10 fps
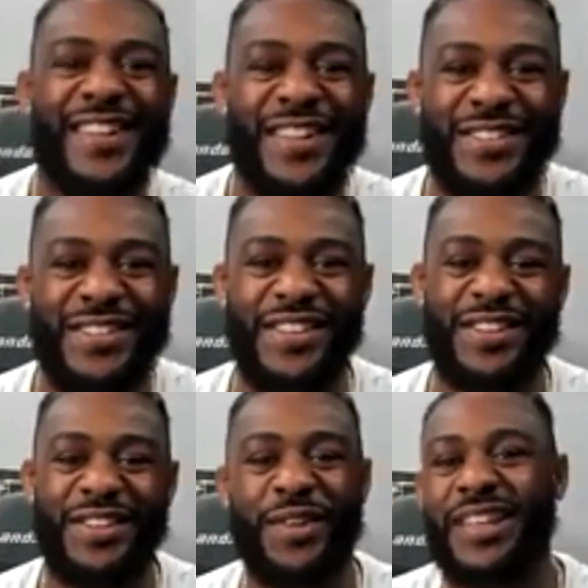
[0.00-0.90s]
So you
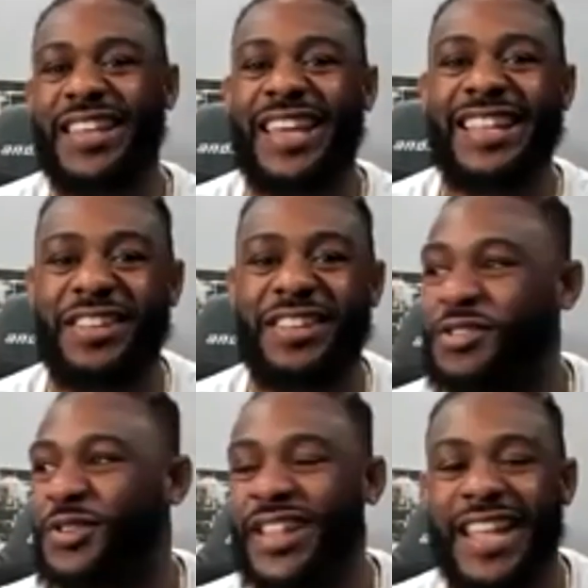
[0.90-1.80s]
don't really get to enjoy
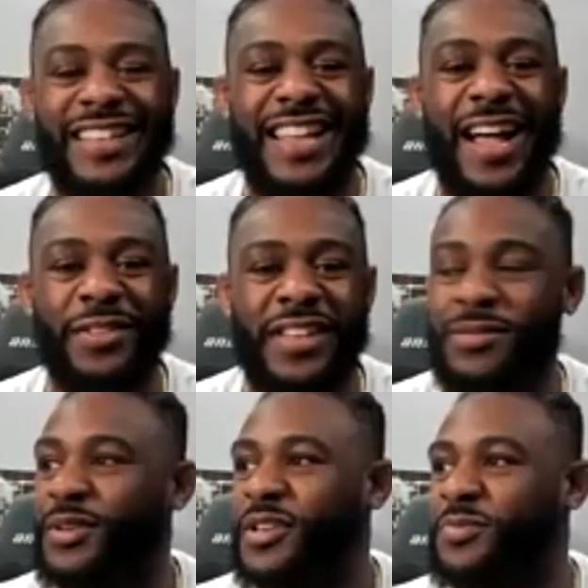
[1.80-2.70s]
that downtime, so
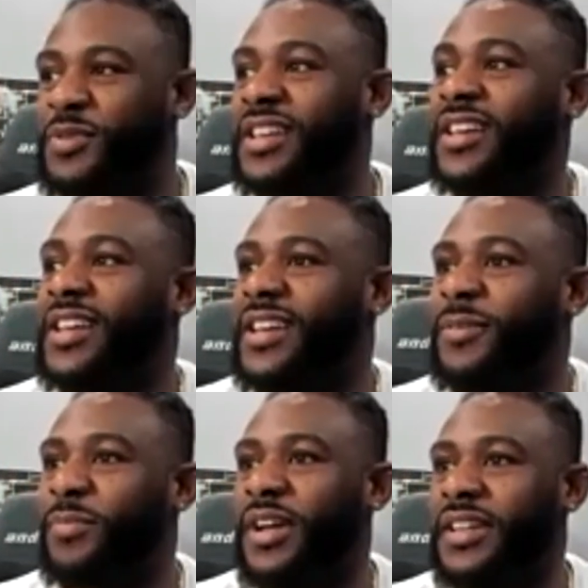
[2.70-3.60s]
to speak.
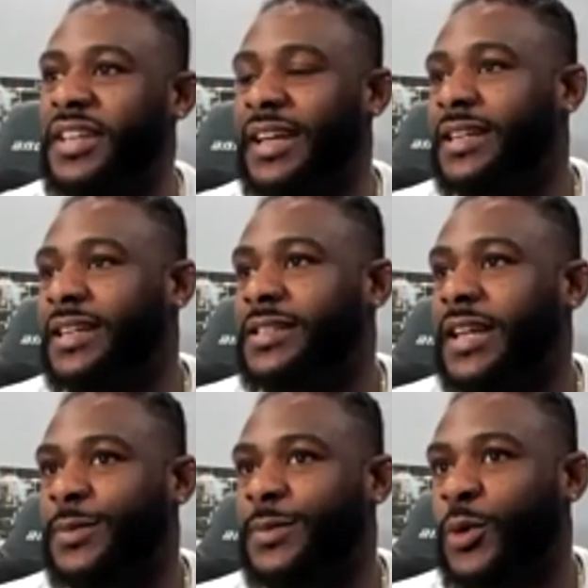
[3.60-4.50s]
But yeah, that's that's
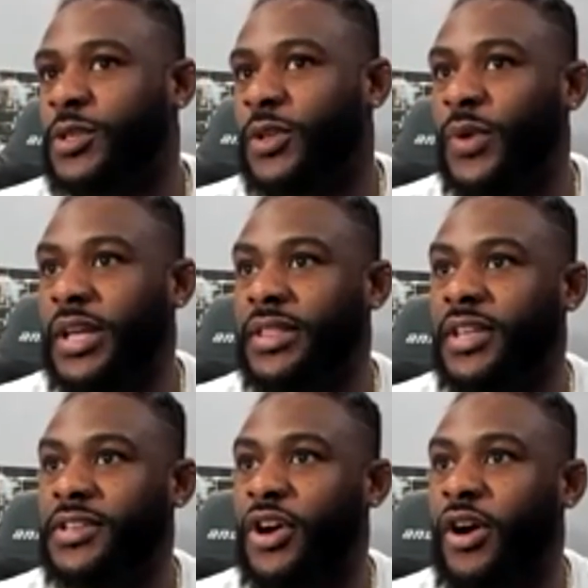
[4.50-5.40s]
more so the way things
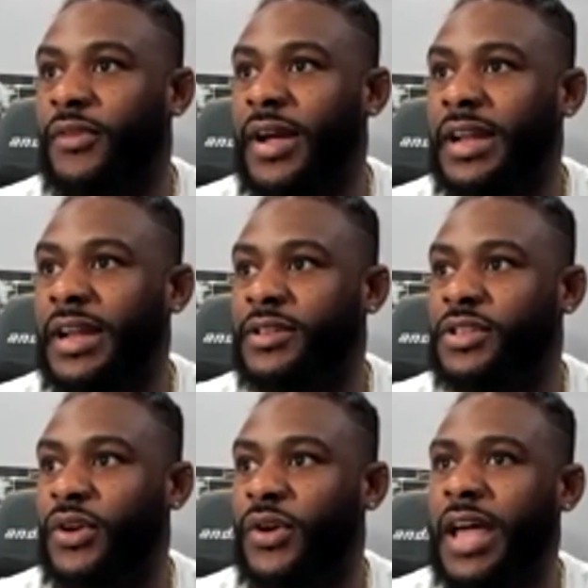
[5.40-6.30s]
are right now. So
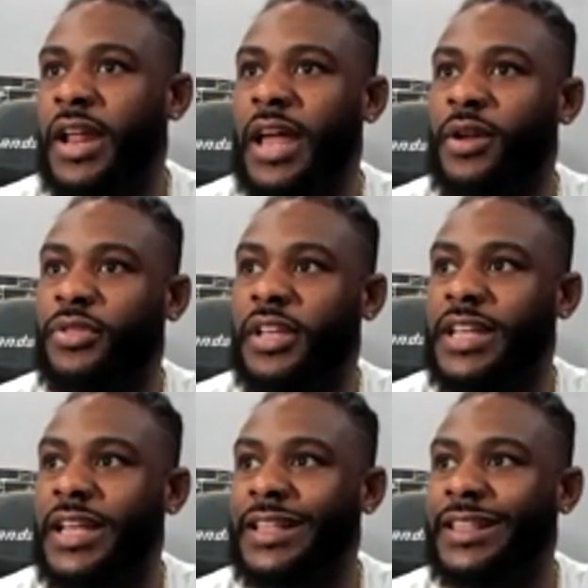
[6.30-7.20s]
I, I don't think it's
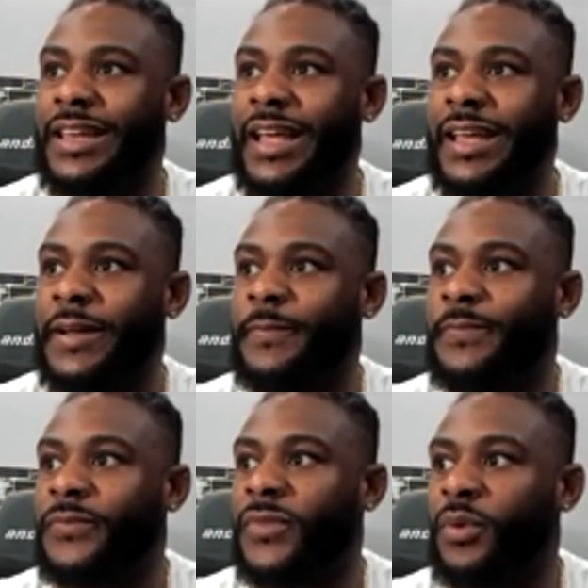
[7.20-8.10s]
anything like
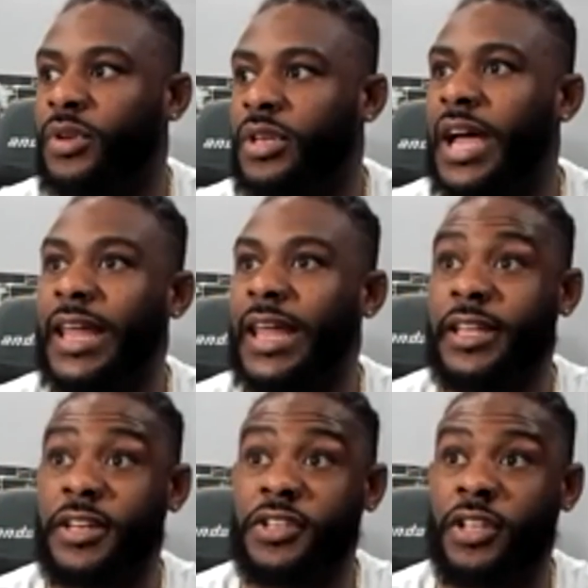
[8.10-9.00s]
not liking
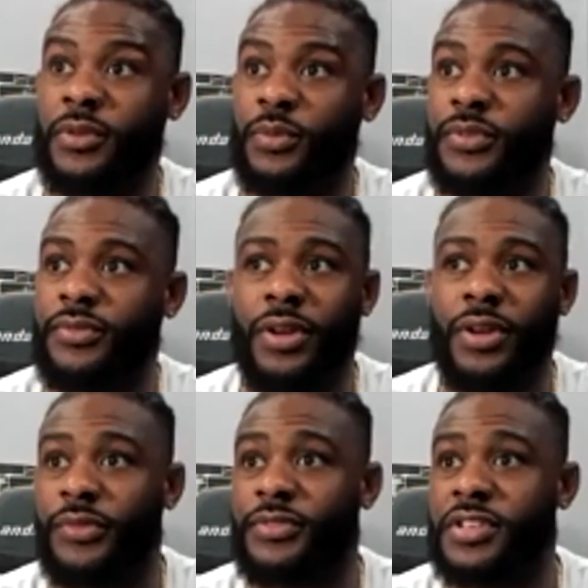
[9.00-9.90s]
each other. We you know we've seen